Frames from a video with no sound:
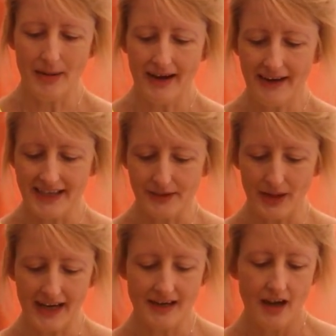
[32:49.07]
about
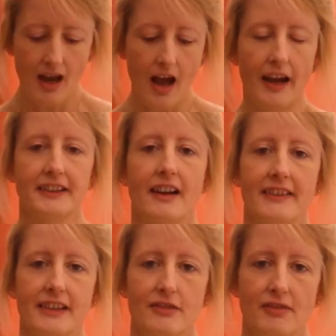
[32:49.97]
anyway. I got
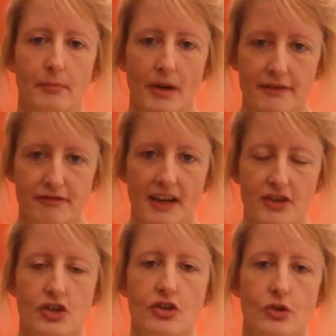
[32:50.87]
this from my
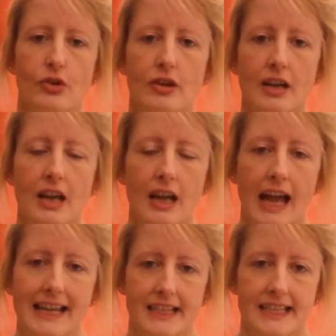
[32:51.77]
friend's store.
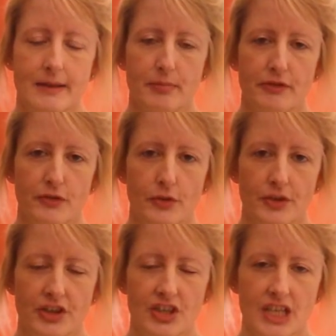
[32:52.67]
As I said
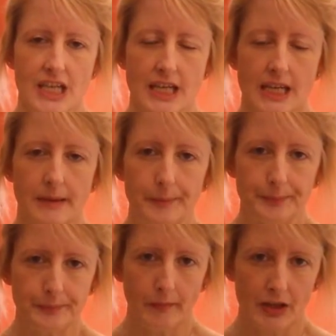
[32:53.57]
before, she
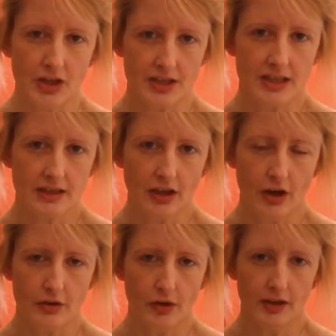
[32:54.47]
doesn't
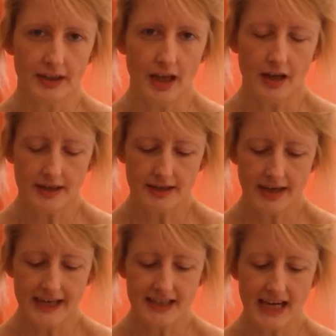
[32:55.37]
go
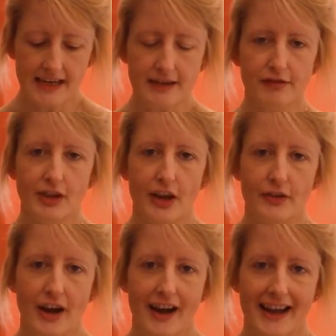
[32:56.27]
online as yet, even
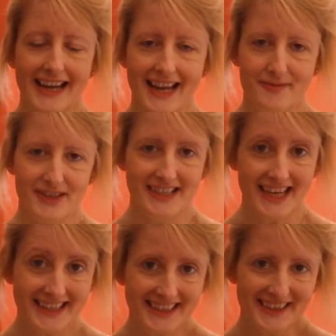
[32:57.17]
though I am
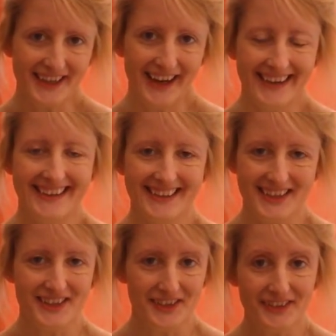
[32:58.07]
suggesting to her that
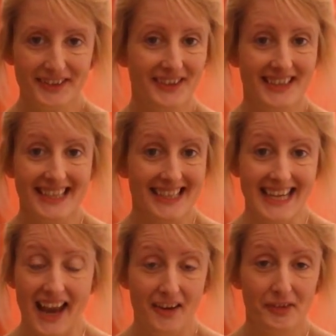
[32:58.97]
she should, because she
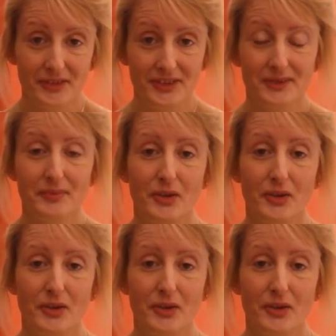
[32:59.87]
sells the